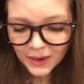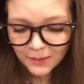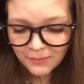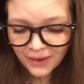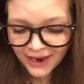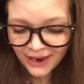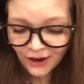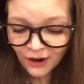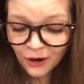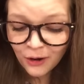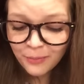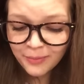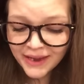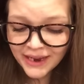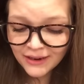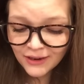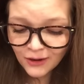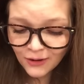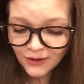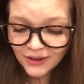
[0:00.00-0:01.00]
My hope
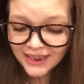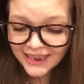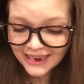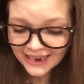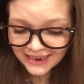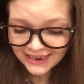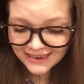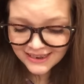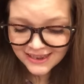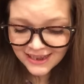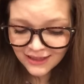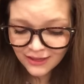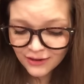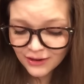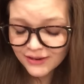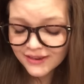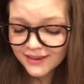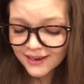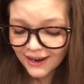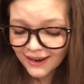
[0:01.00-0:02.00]
and goal is that
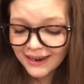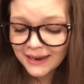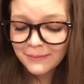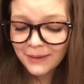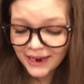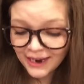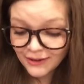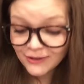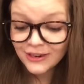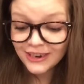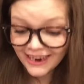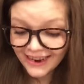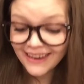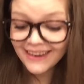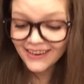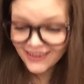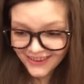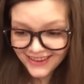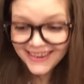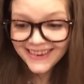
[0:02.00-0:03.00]
through starting my own
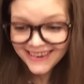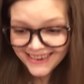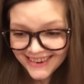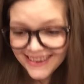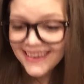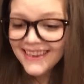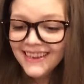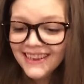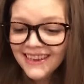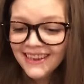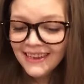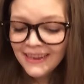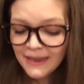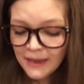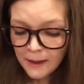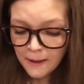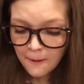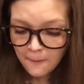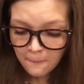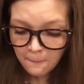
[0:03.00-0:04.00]
channel,
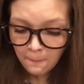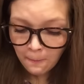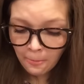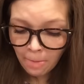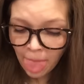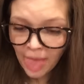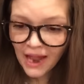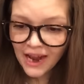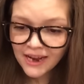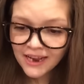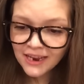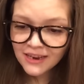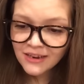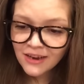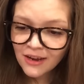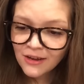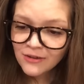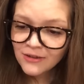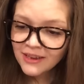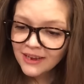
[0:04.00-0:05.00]
I can
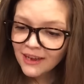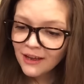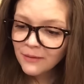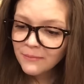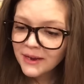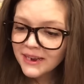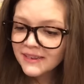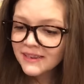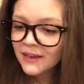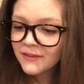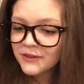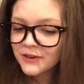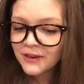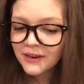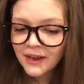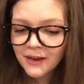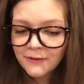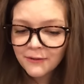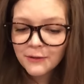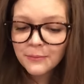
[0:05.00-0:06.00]
not only help myself to
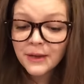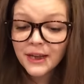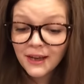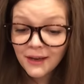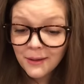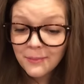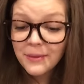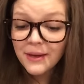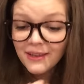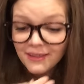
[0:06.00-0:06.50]
recover, but help